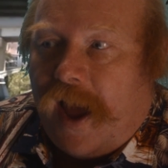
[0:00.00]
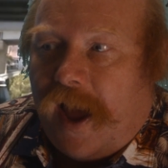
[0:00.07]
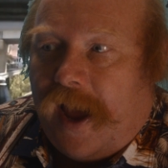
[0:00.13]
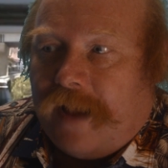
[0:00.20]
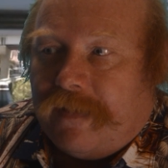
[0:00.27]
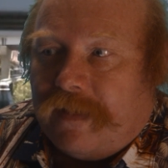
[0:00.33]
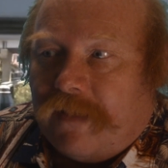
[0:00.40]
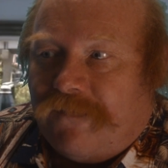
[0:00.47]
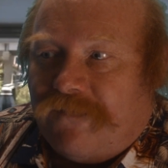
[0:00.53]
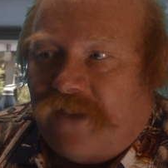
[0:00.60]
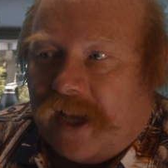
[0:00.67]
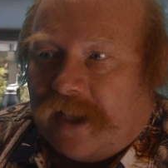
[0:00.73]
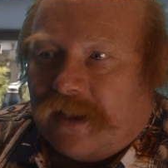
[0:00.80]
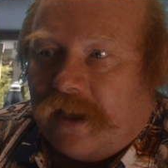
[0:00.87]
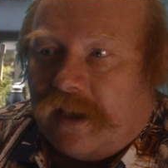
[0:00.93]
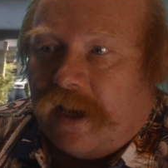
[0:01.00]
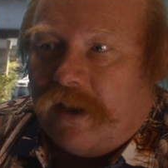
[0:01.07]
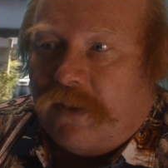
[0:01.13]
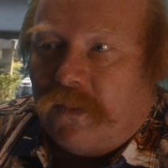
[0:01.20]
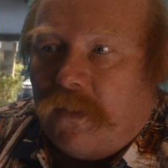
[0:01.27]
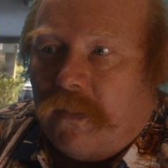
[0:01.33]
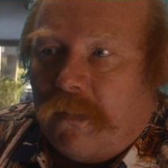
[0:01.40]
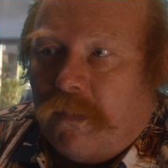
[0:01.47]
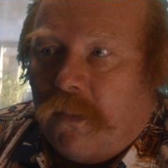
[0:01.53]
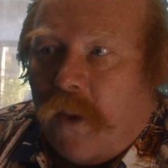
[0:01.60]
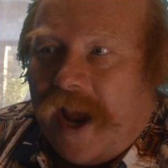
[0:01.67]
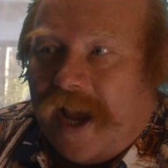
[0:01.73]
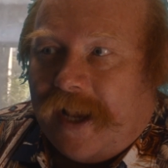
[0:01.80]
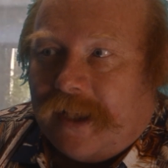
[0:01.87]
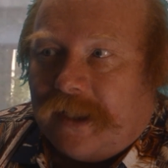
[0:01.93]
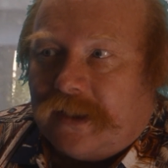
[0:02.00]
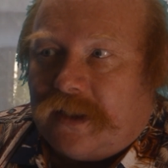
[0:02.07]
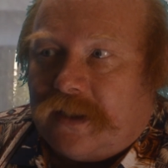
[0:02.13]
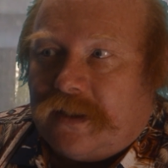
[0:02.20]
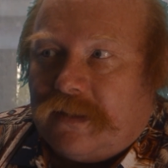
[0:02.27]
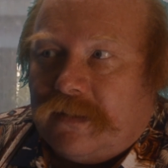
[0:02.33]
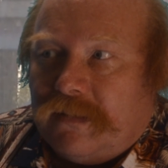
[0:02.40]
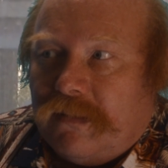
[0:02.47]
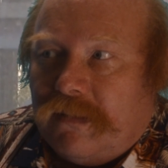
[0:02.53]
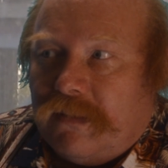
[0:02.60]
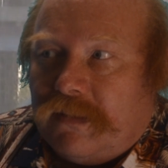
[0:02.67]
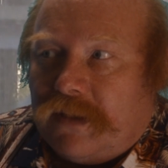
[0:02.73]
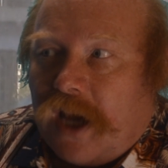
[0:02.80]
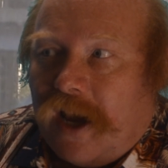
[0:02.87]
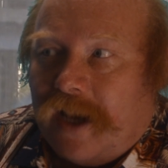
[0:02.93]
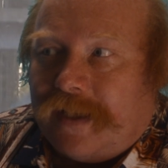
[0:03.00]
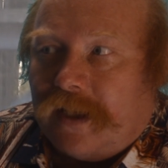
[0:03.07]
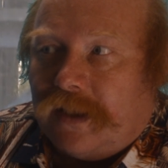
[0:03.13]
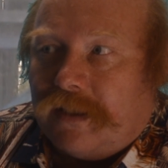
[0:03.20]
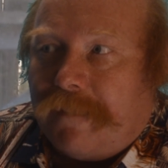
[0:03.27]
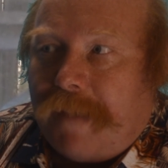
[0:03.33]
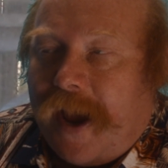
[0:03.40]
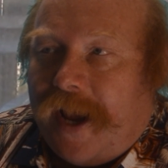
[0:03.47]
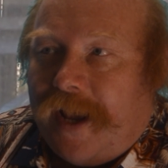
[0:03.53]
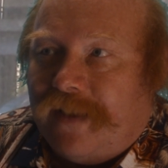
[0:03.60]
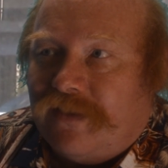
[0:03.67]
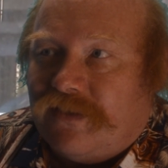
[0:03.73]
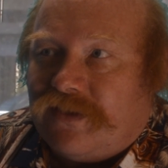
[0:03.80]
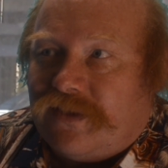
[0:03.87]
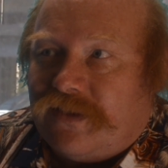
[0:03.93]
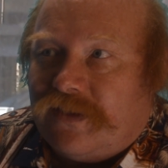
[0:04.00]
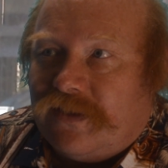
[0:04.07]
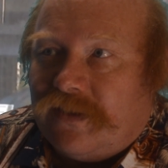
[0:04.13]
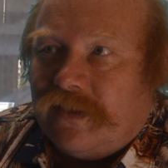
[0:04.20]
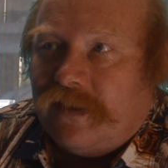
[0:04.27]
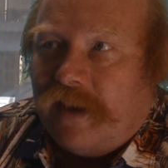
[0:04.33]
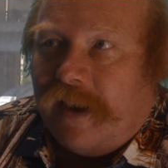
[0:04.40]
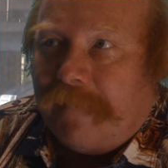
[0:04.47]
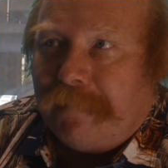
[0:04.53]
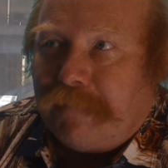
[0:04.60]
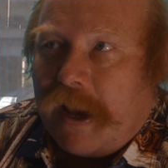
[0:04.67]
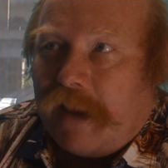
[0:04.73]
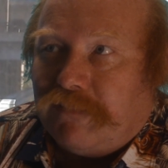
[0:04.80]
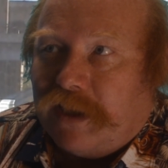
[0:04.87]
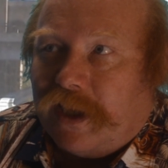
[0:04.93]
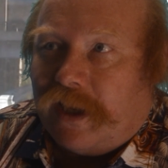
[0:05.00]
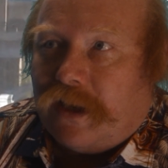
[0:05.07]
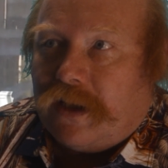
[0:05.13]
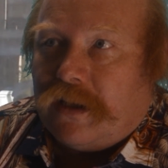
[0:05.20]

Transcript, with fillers: and the fact that he wears tight underpants in public.